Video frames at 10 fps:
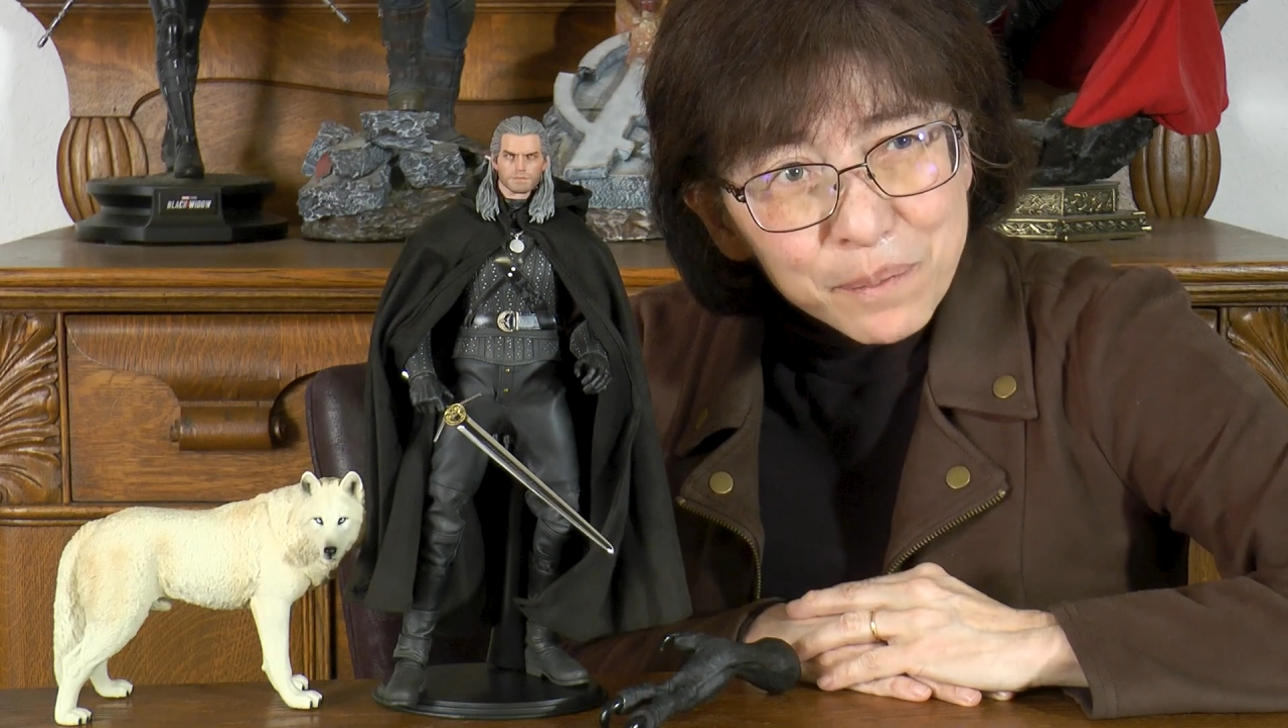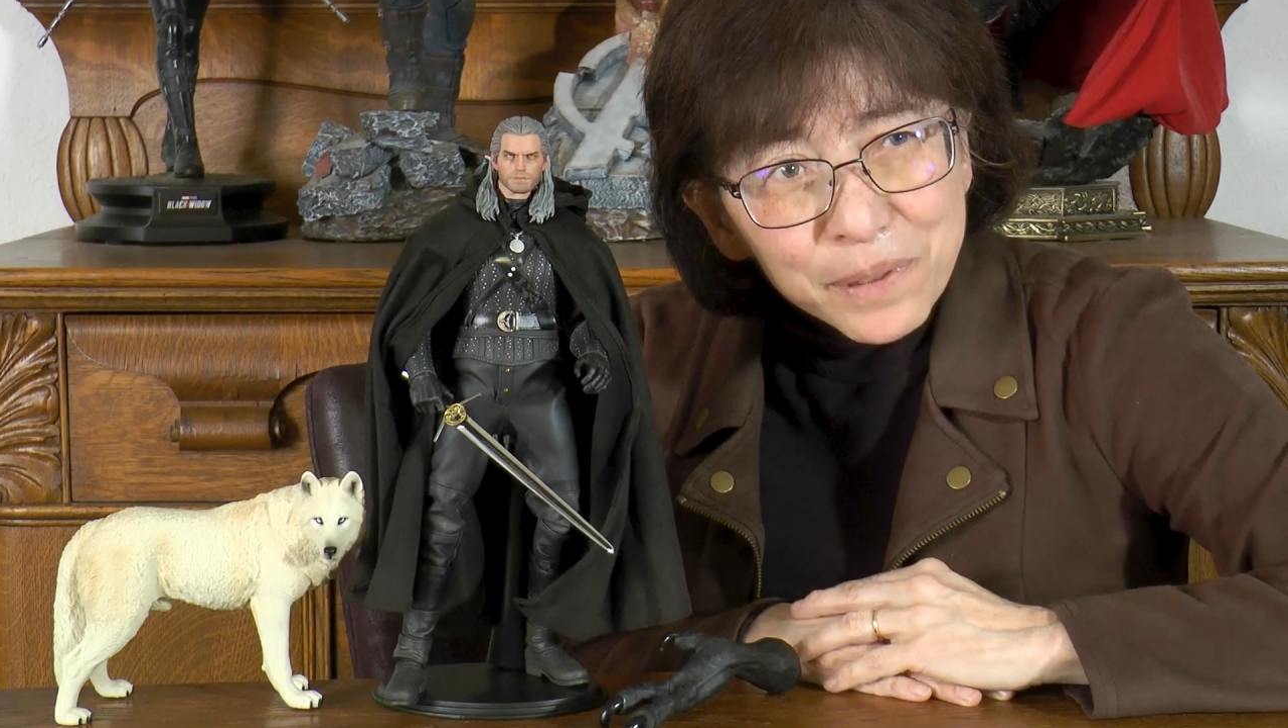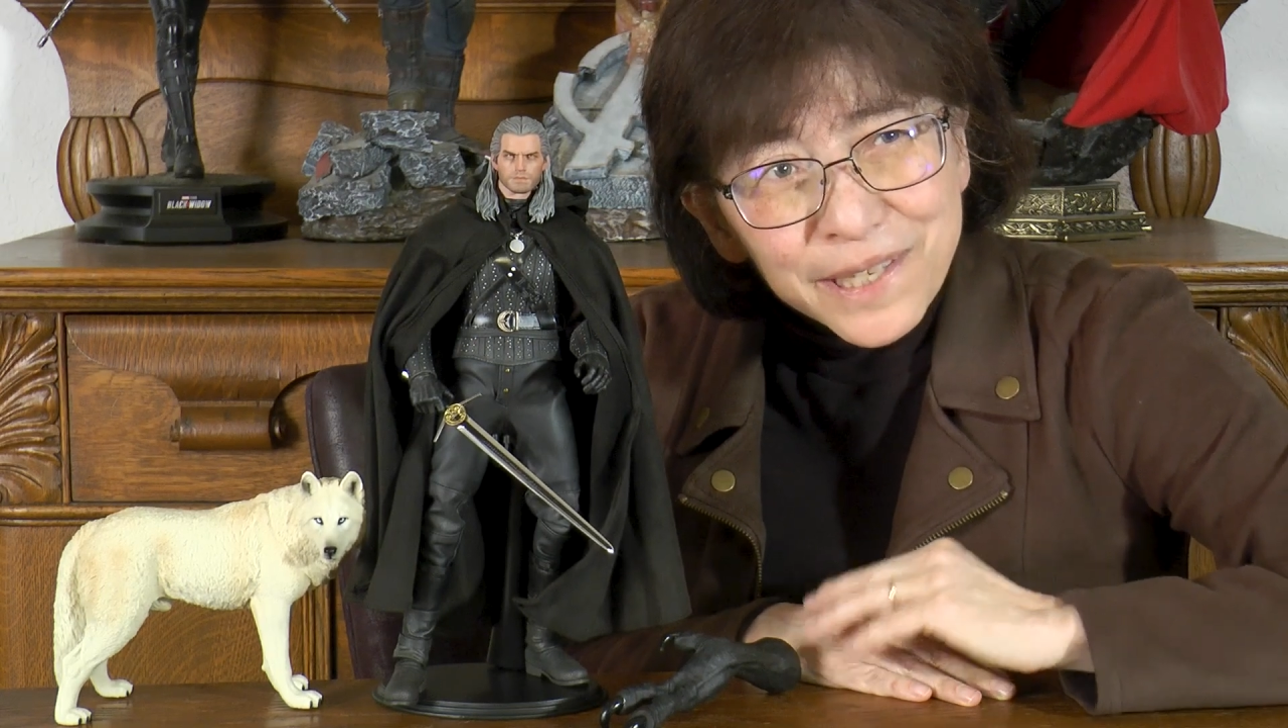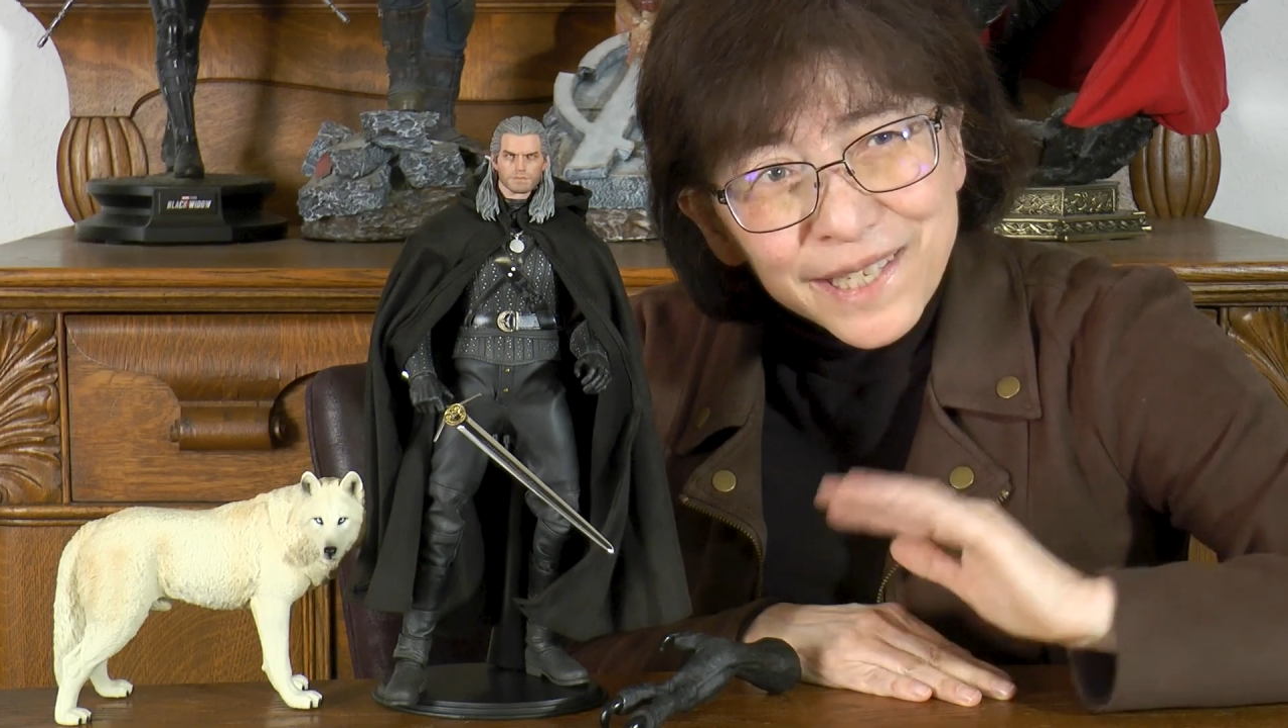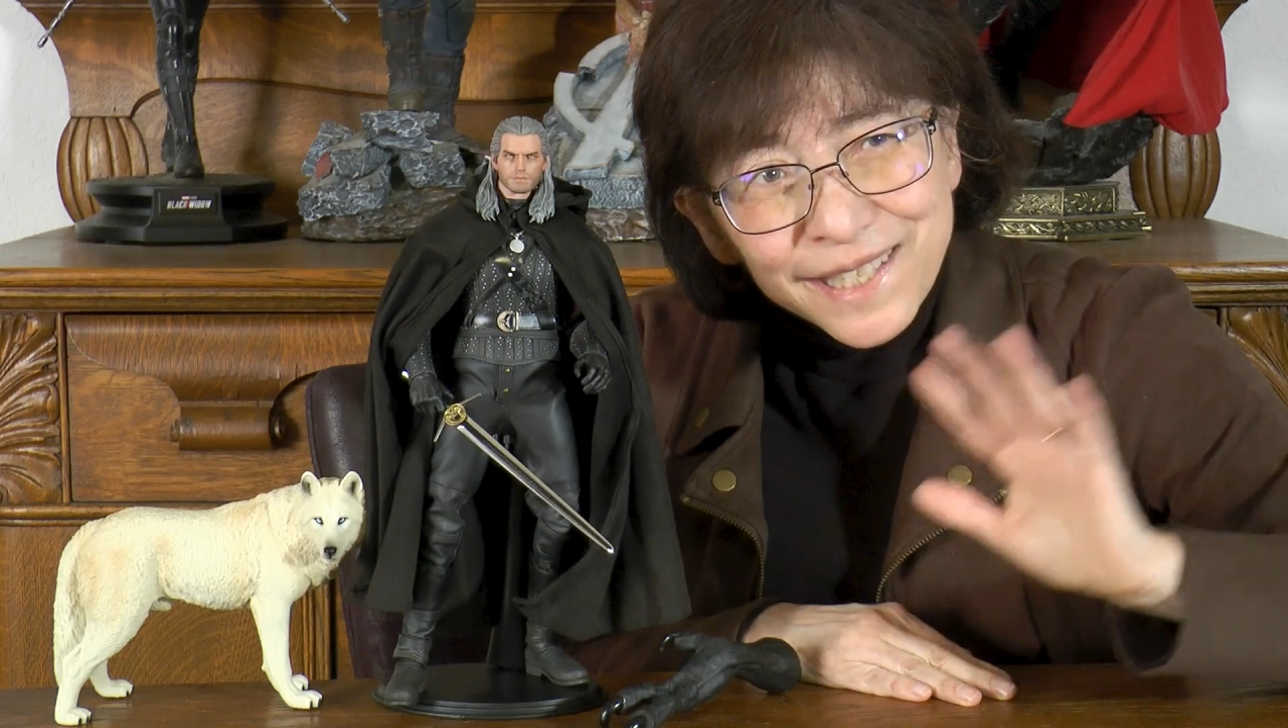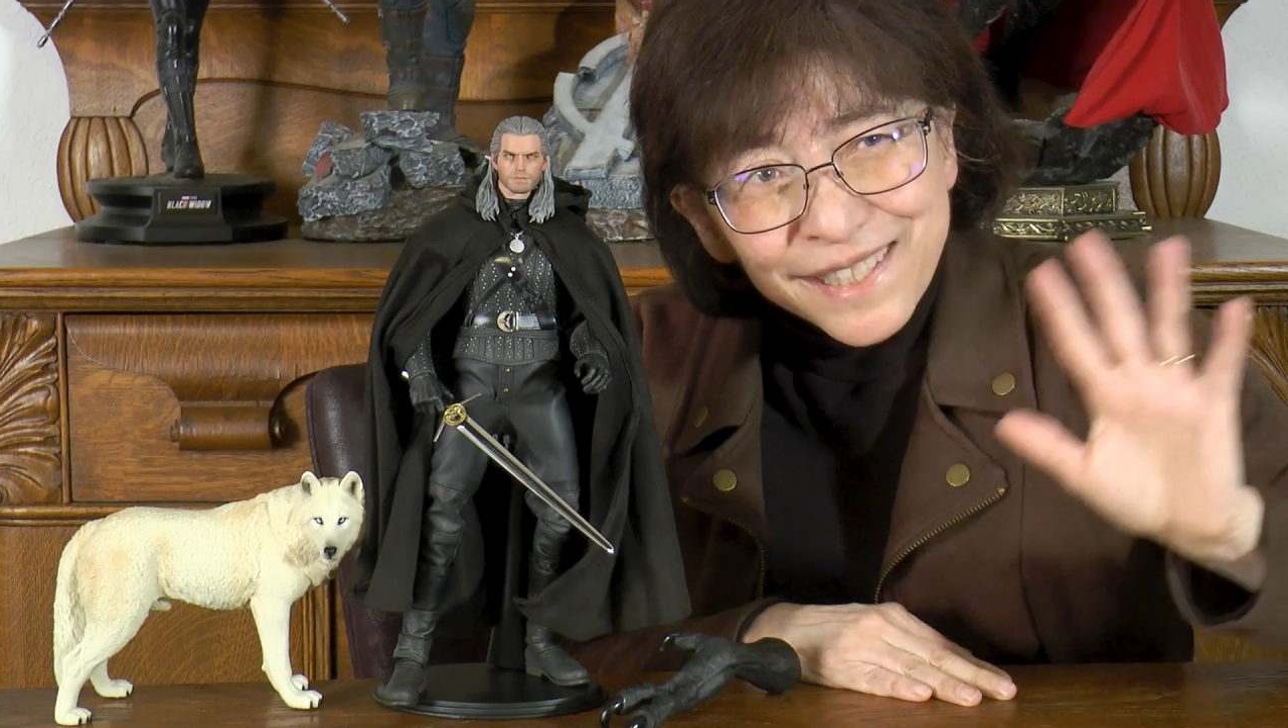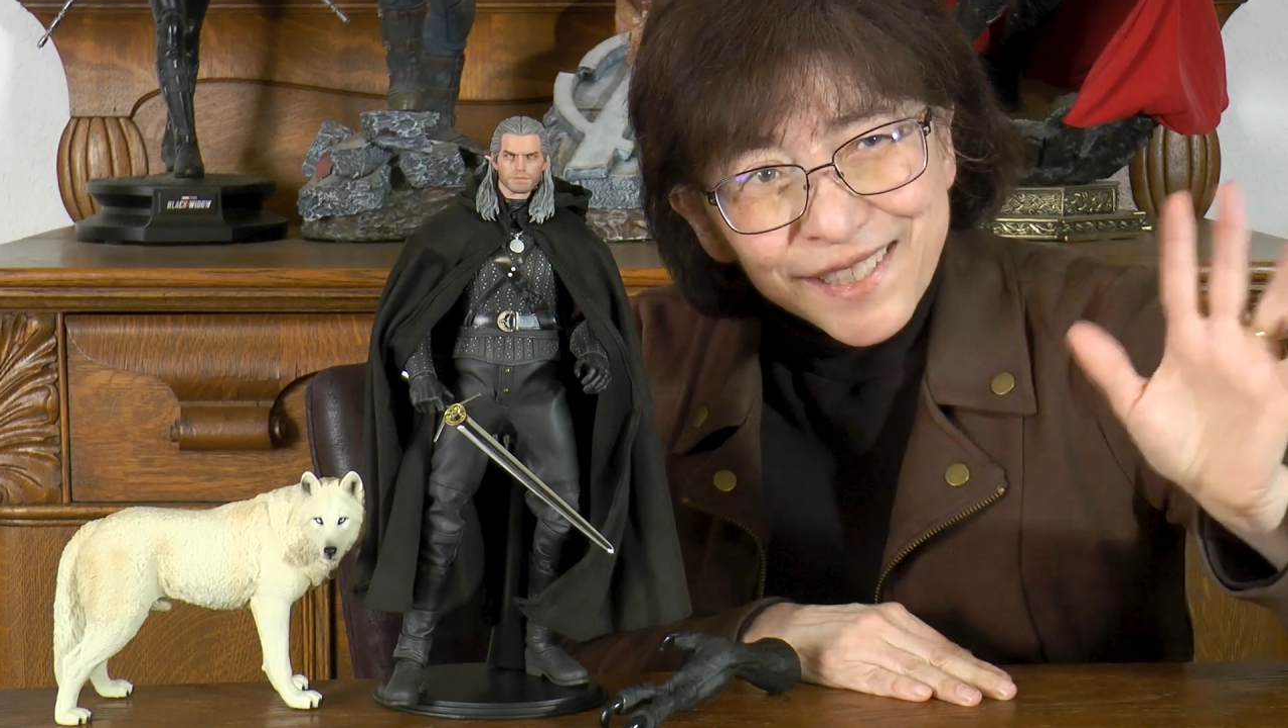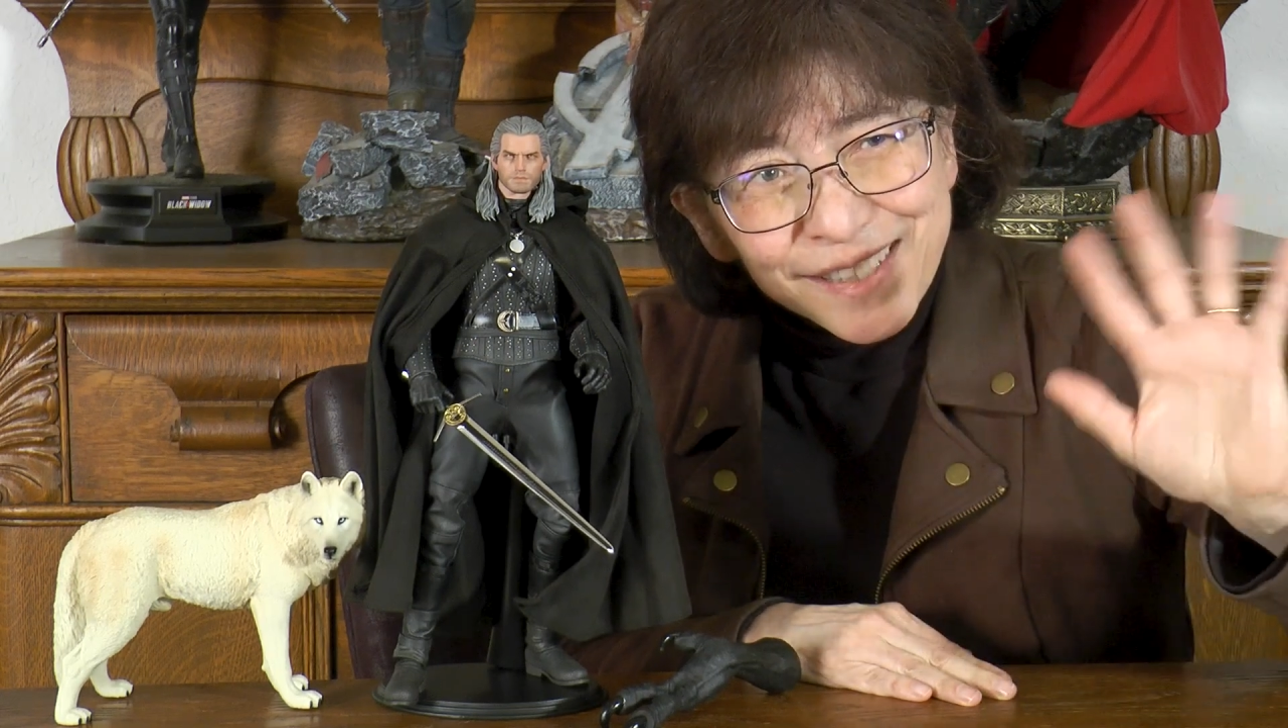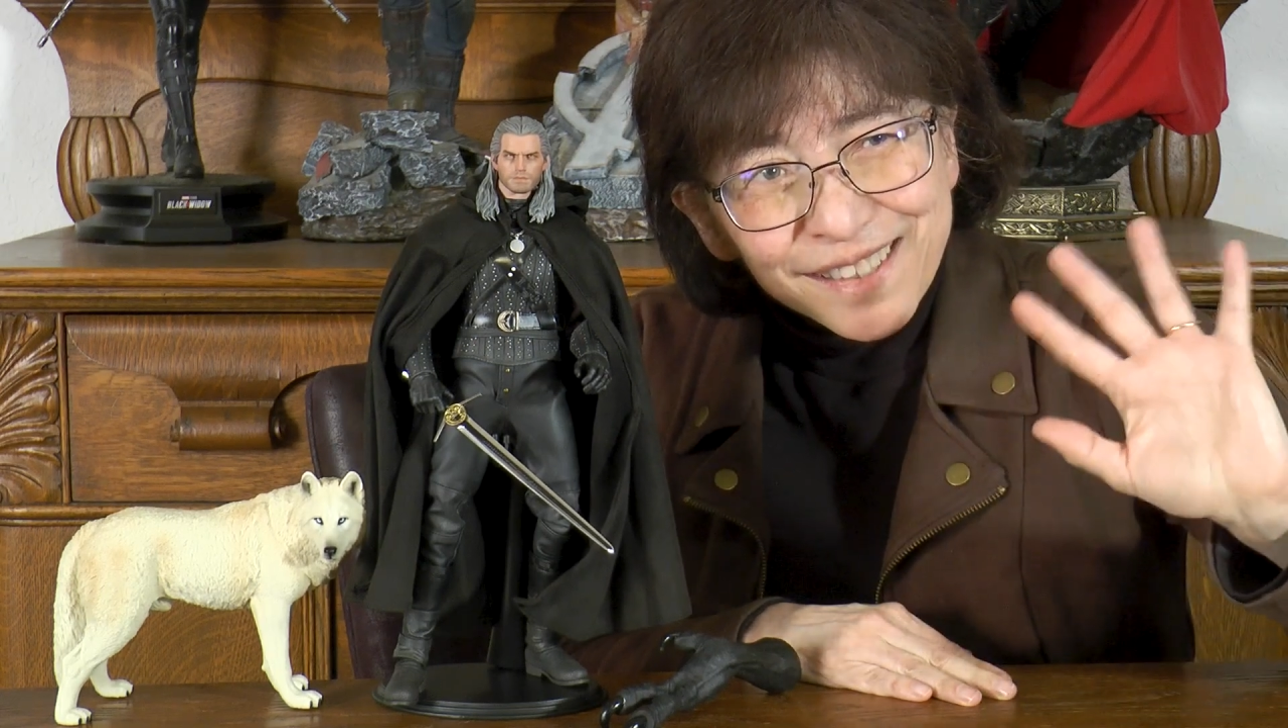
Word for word: please